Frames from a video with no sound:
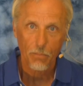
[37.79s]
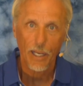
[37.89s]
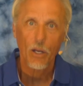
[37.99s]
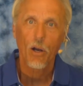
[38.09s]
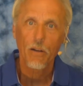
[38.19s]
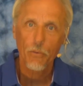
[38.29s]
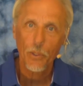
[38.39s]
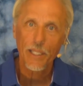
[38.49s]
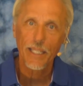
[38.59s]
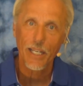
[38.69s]
by
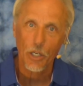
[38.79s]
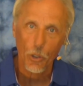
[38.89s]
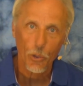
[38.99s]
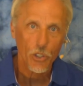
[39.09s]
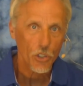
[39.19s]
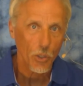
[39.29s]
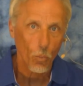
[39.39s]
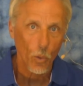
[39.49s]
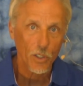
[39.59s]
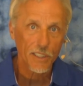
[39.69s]
offering the
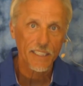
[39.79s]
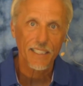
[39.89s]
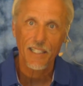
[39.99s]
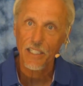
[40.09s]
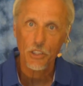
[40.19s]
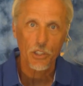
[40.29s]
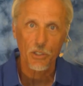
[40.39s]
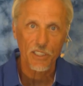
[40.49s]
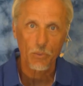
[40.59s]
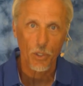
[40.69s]
encouraging words God
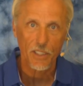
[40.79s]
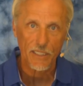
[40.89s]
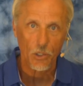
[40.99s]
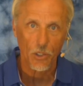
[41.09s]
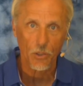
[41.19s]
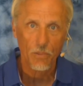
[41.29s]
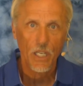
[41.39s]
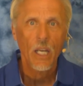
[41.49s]
shares with us all